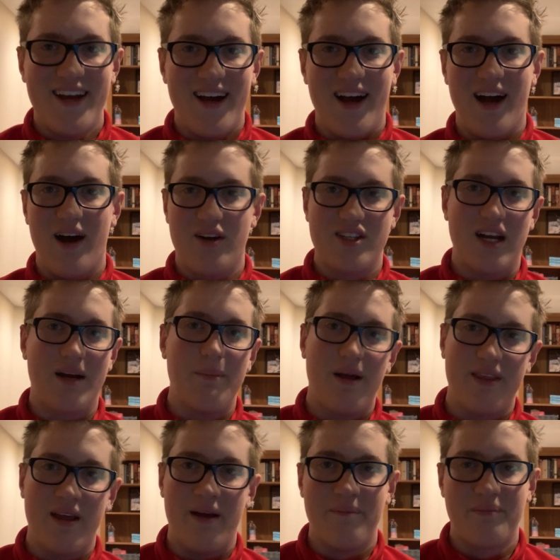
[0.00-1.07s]
I'll talk about
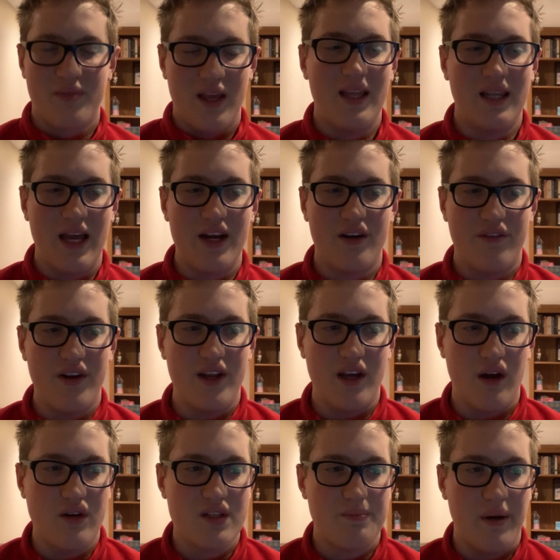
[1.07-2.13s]
that in later
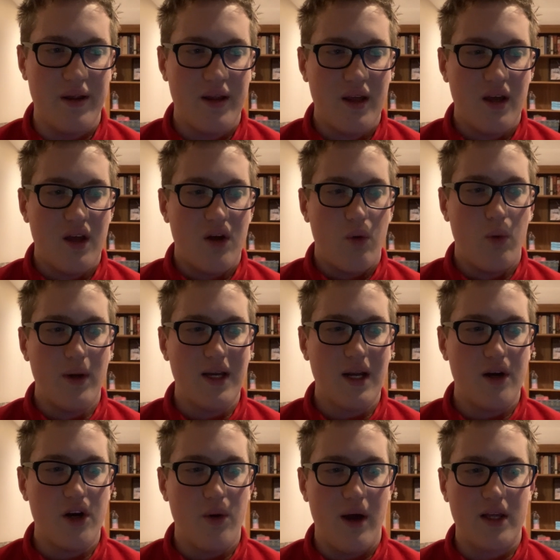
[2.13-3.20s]
videos. But we get
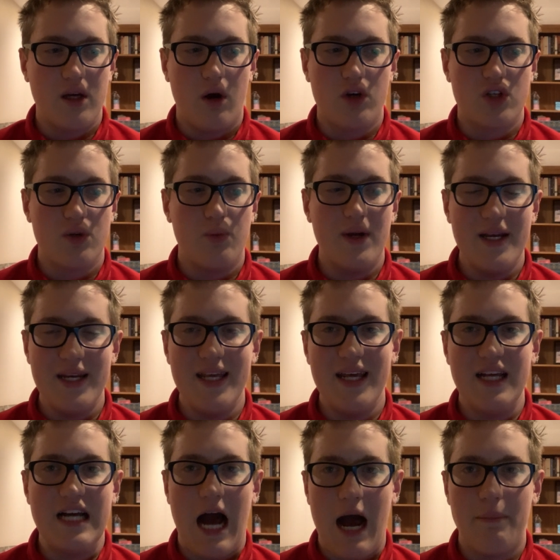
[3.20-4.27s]
our new head coach, and we
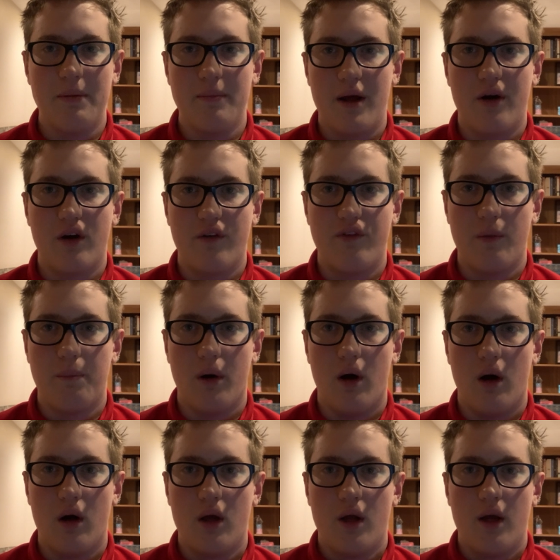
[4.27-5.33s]
need complimentary
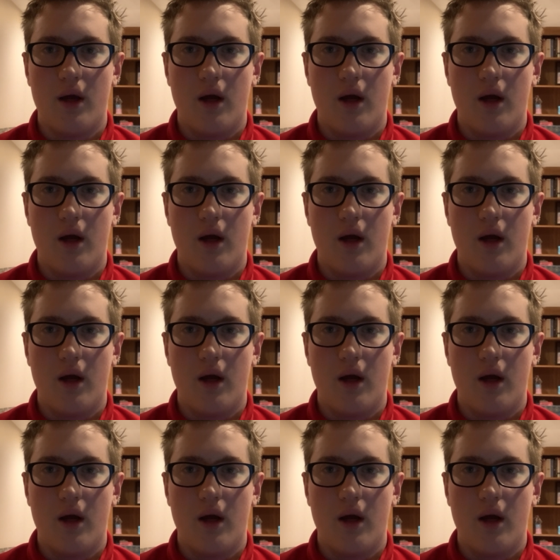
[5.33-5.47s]
football.